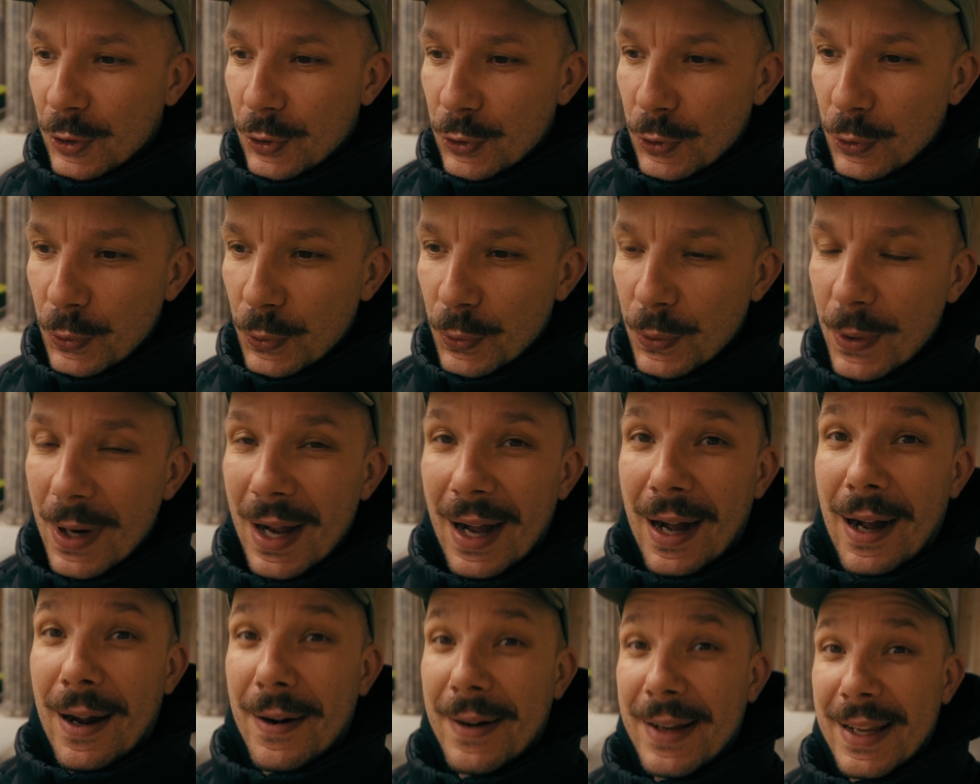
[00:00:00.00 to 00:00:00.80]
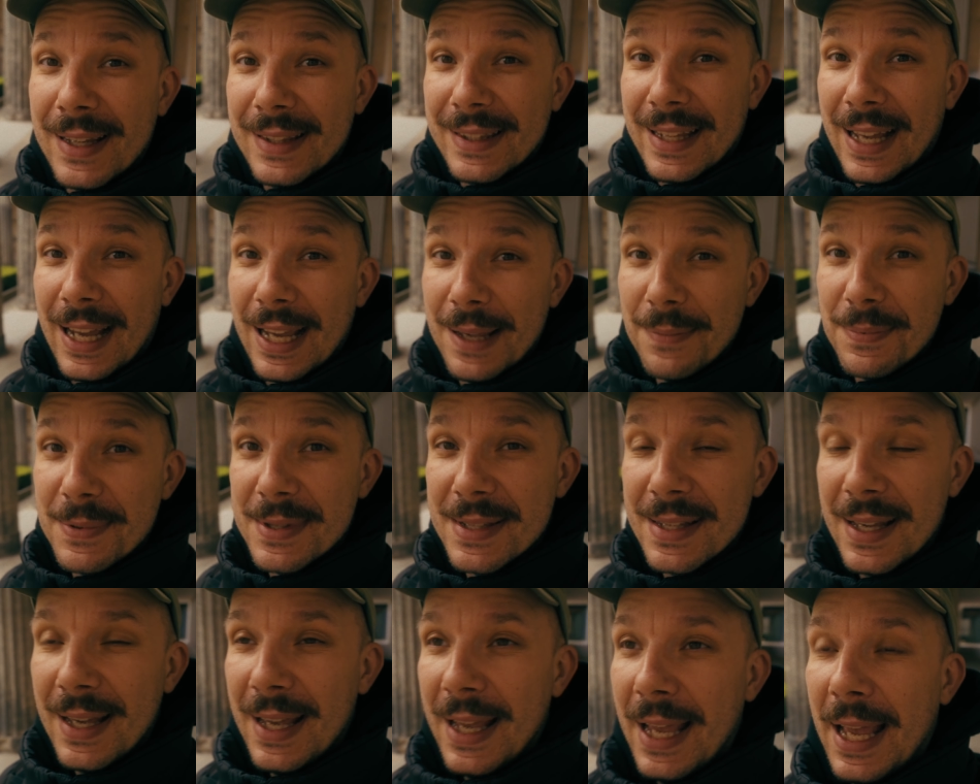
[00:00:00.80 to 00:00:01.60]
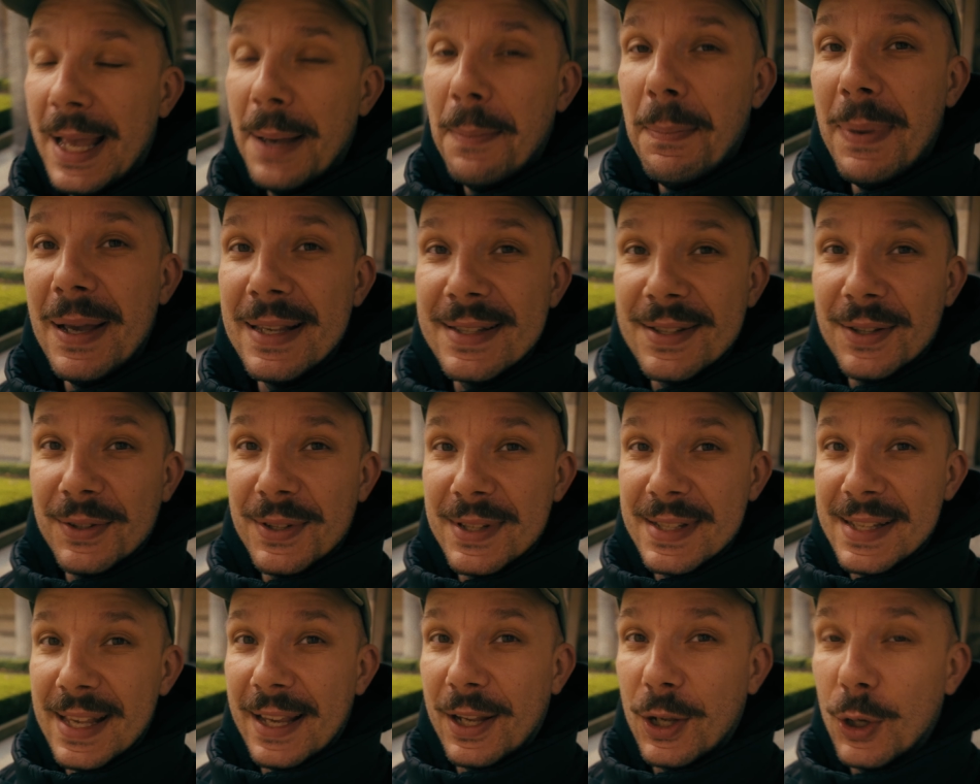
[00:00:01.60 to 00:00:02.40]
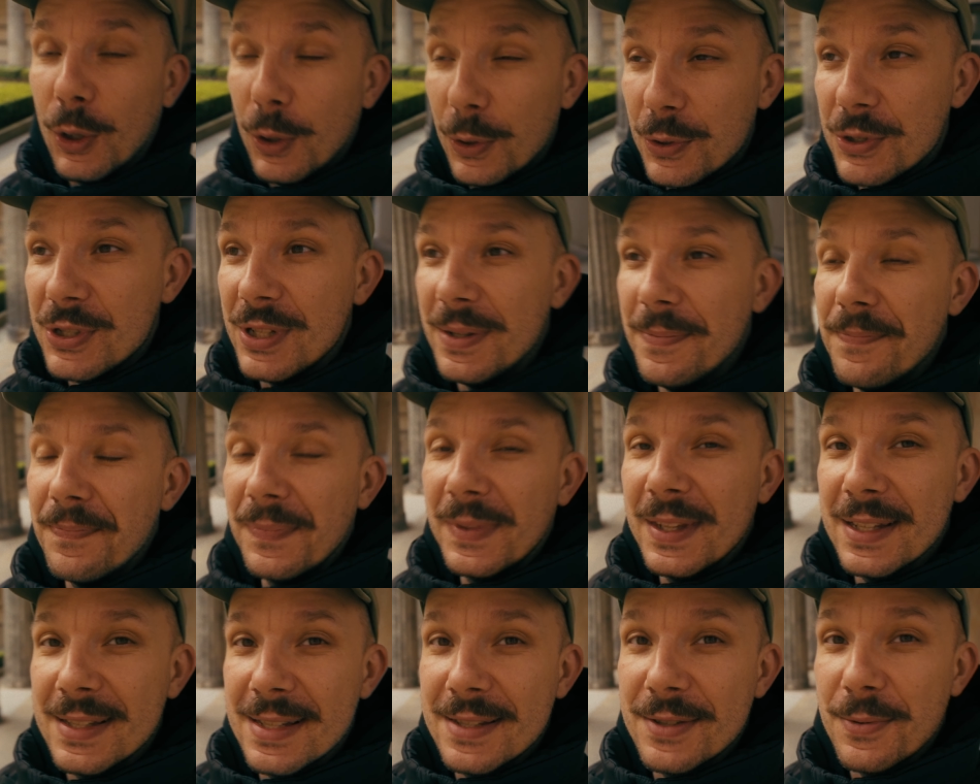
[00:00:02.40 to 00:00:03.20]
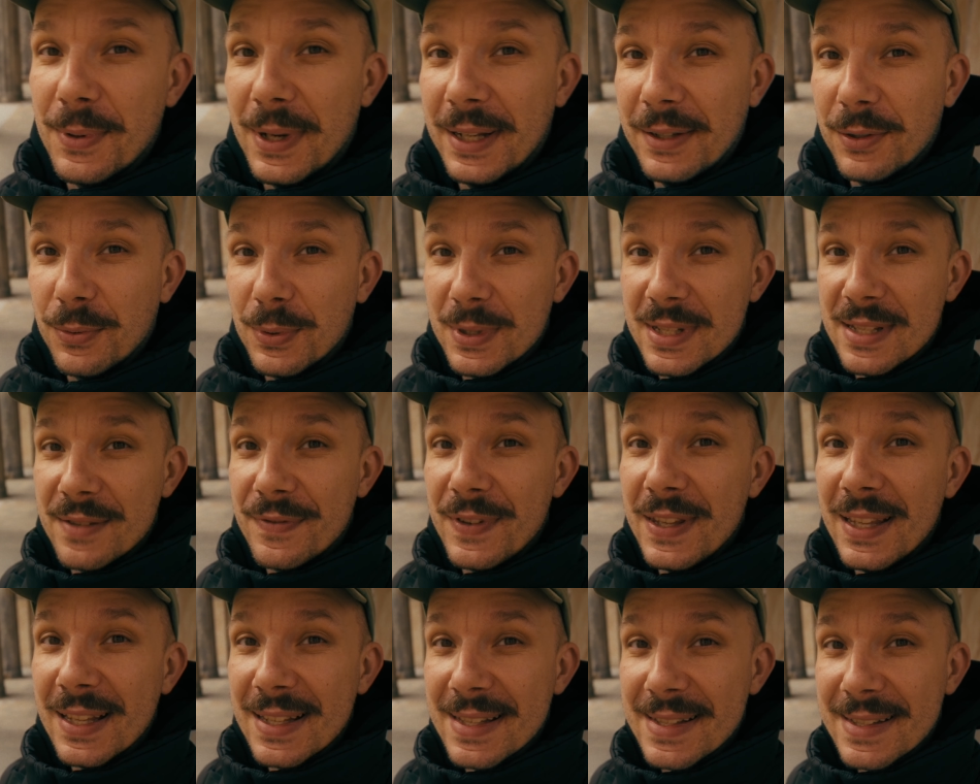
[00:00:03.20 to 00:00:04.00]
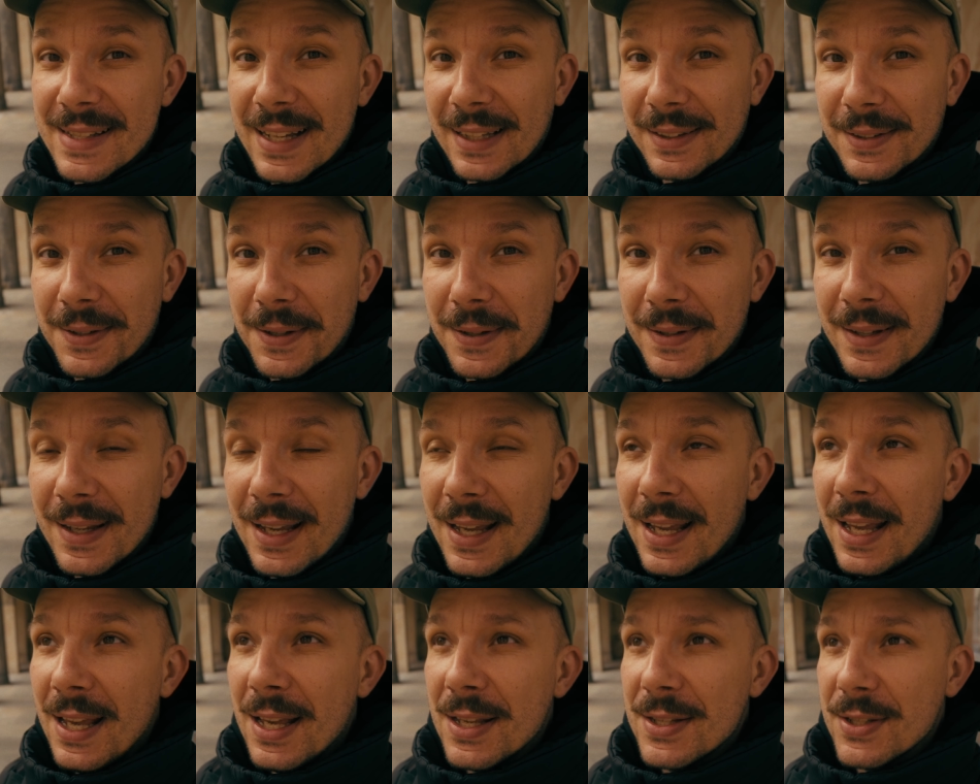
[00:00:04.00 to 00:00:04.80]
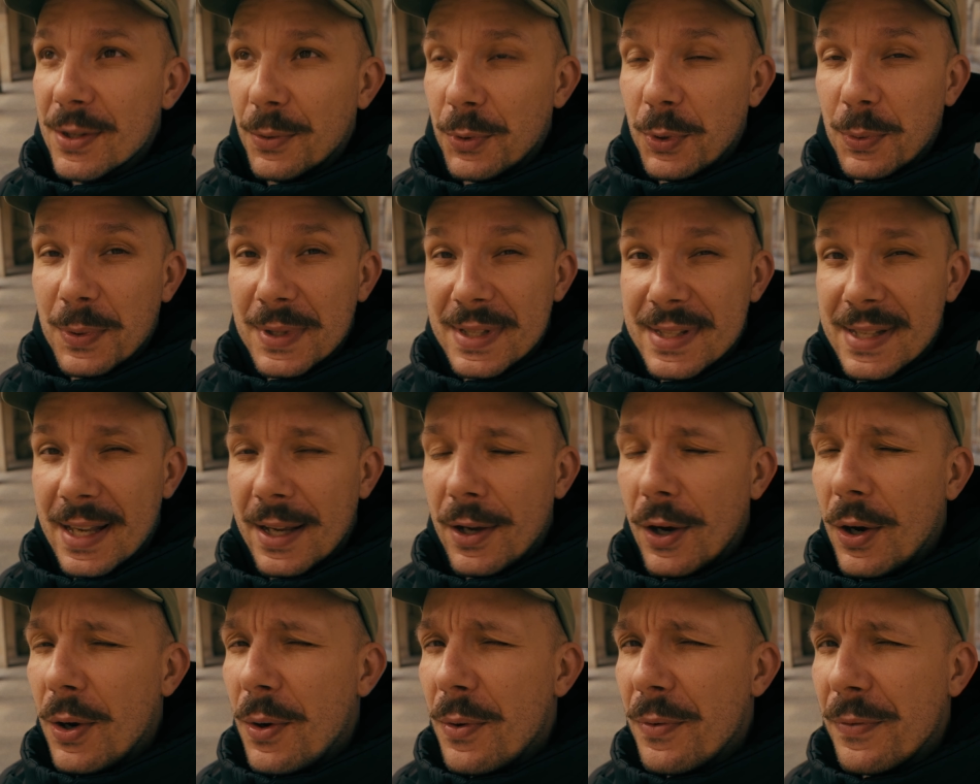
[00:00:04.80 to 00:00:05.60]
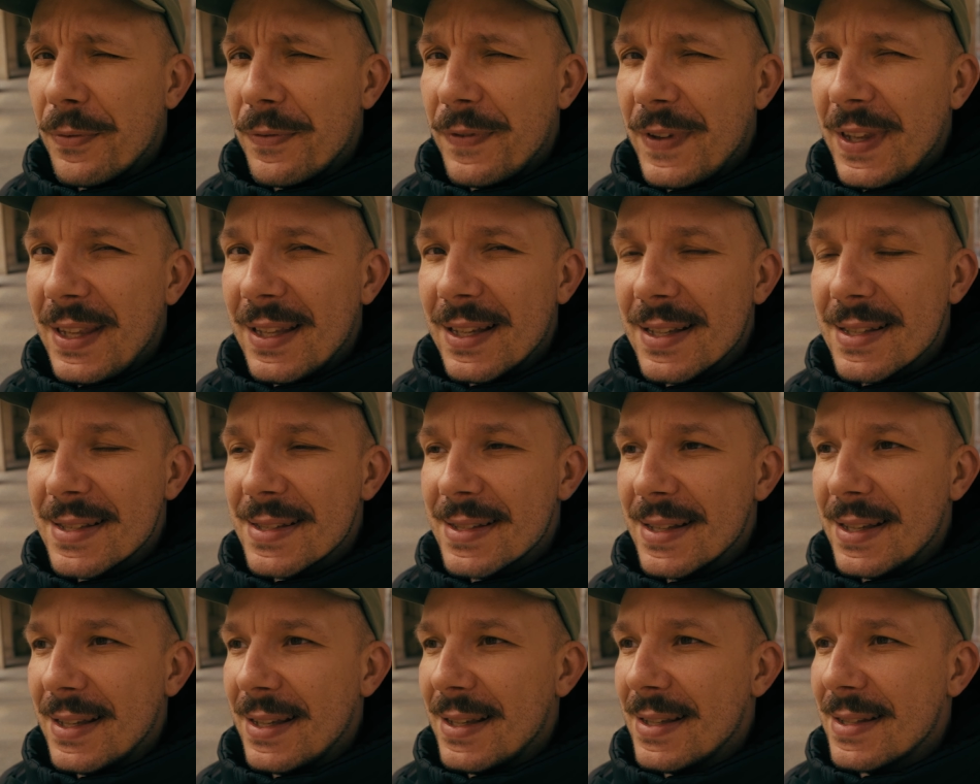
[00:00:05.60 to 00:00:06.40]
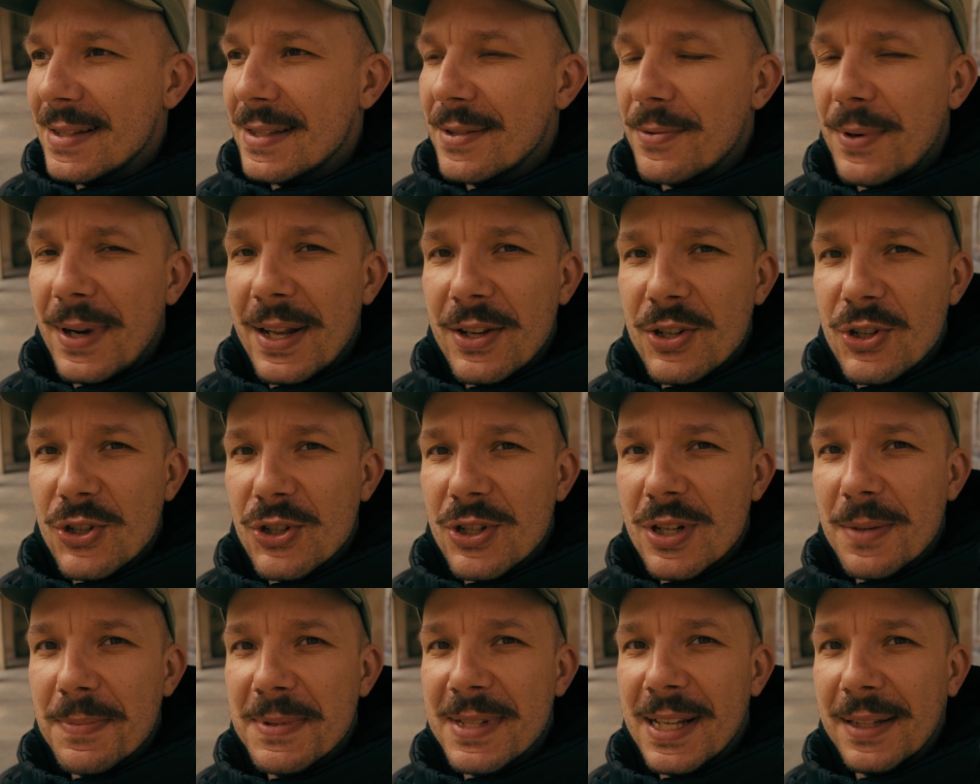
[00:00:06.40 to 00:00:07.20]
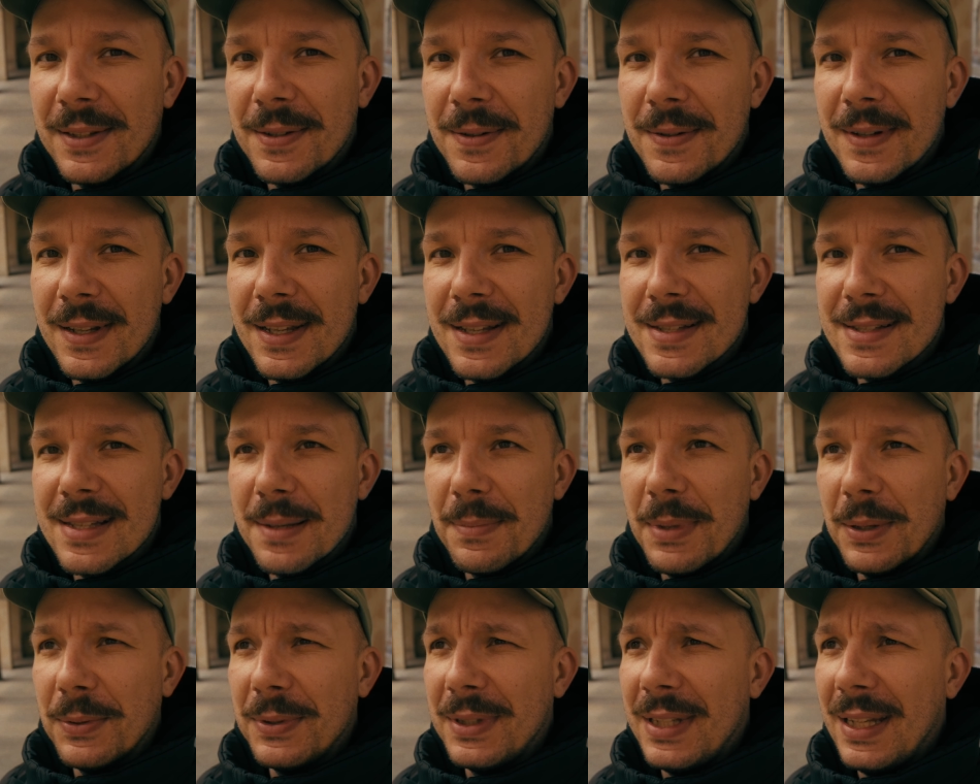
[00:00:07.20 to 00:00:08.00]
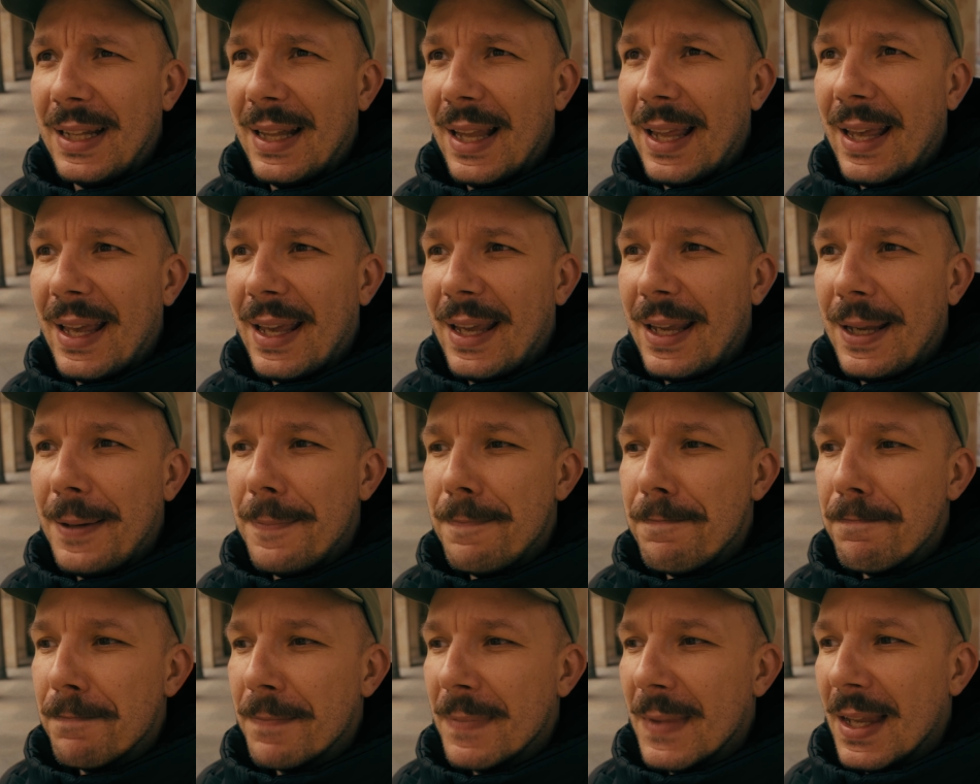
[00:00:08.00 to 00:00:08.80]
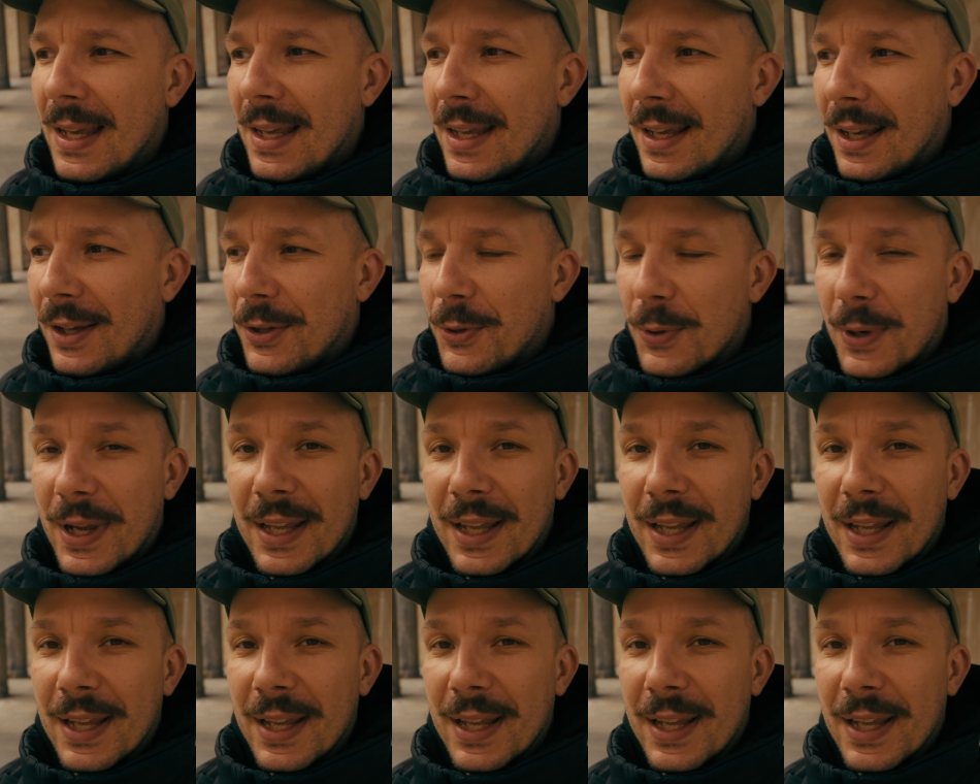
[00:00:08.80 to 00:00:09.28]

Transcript: two archetypes based on the psychology. This is related to this Venus-Saturn. So you would say, oh, Venus is relationship, Saturn is about delay. You